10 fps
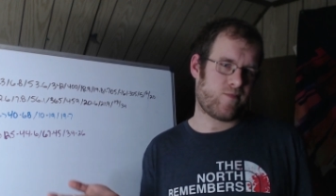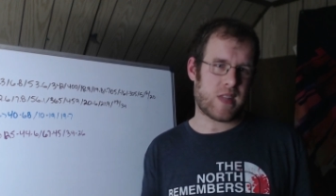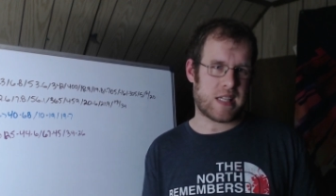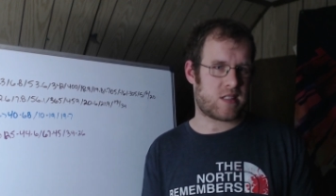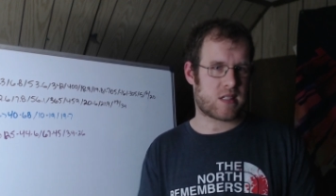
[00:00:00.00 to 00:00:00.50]

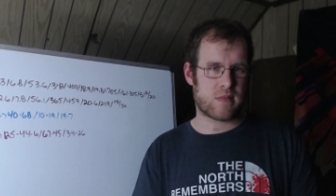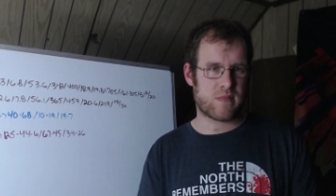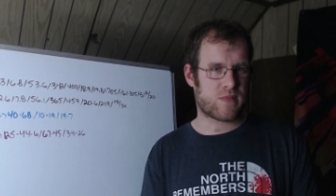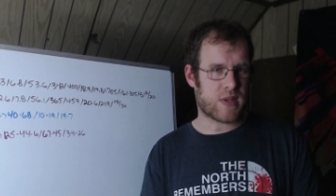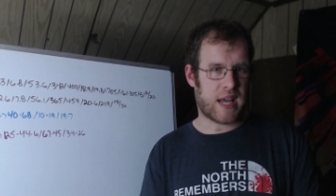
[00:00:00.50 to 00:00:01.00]
That's
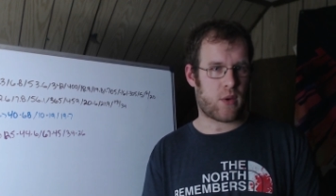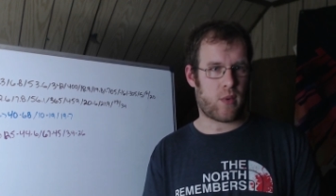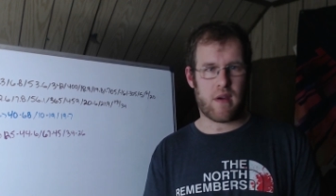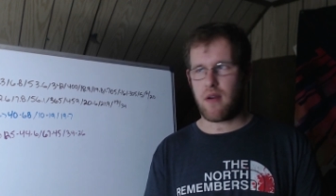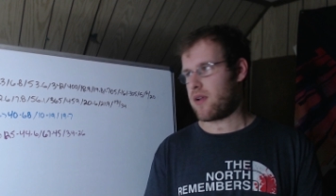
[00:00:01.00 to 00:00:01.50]
kind of
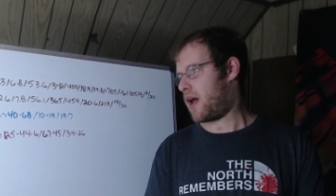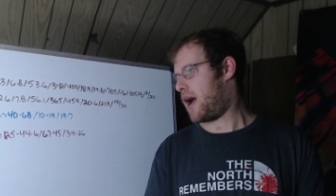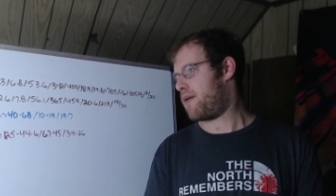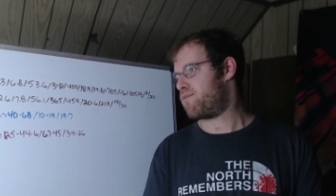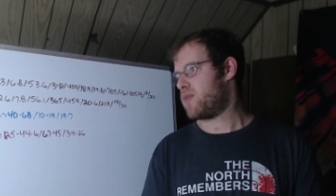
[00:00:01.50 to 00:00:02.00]
weird.
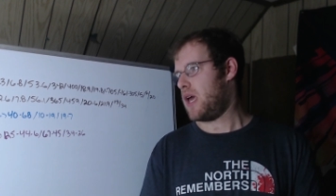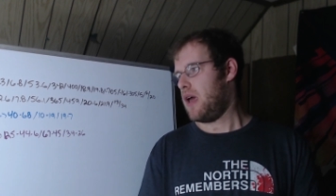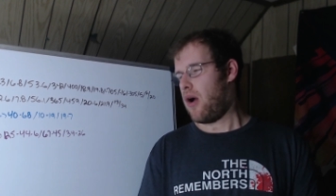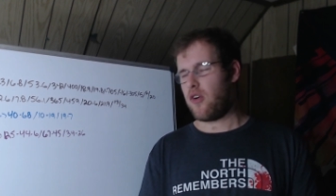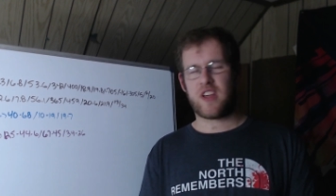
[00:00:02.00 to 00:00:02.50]

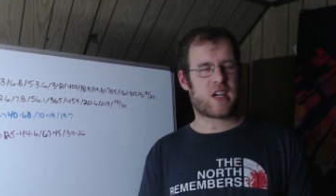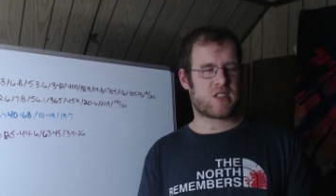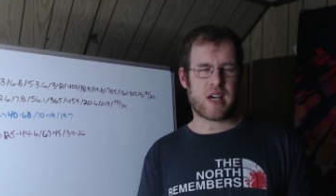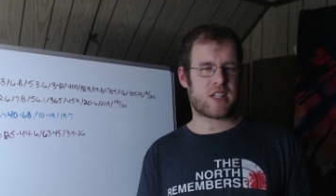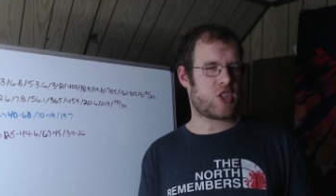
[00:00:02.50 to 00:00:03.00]
Only
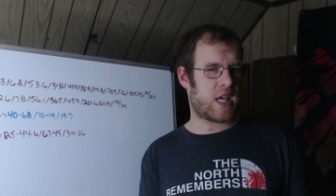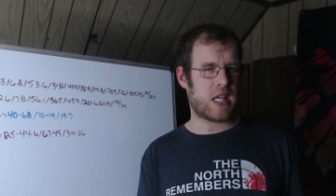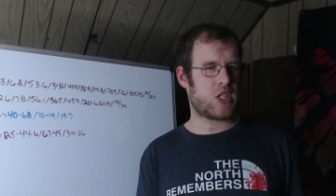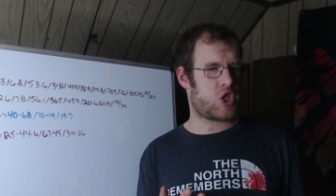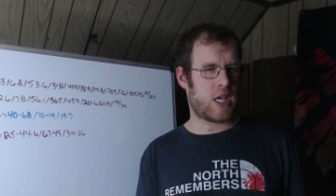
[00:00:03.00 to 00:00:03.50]
because, like,
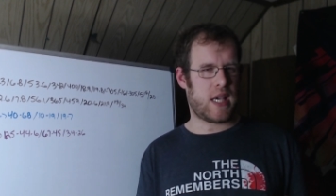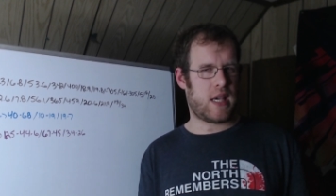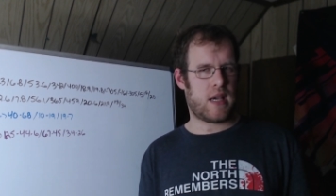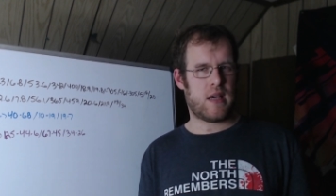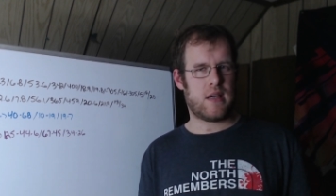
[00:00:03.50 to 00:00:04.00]
JDG,